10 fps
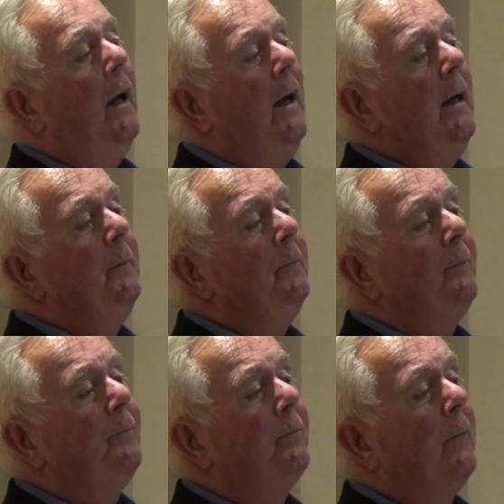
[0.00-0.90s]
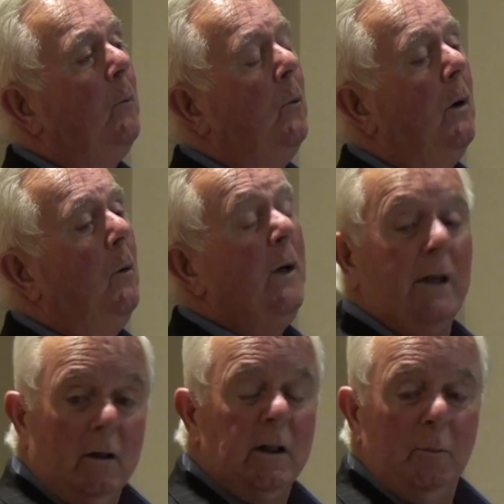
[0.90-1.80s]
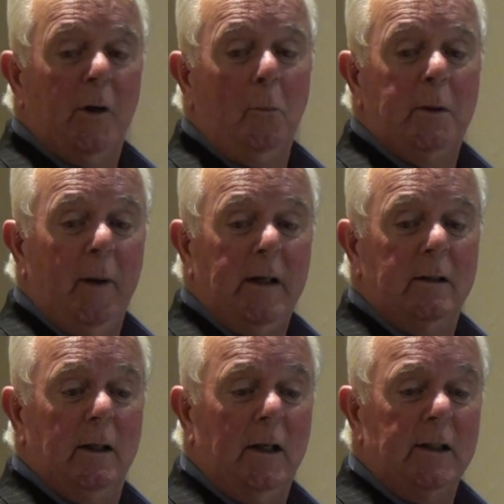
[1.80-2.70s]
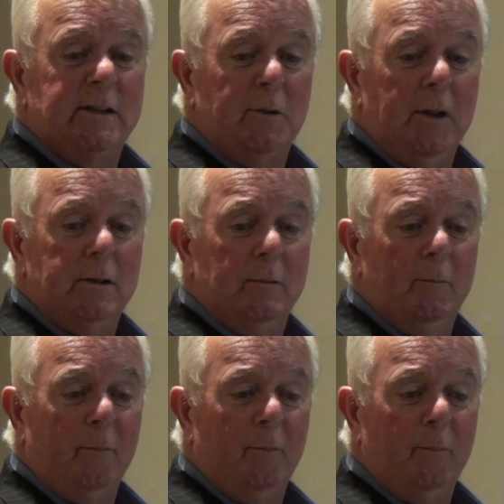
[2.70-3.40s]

Willie Corcoran went home to bed in Clonard Street.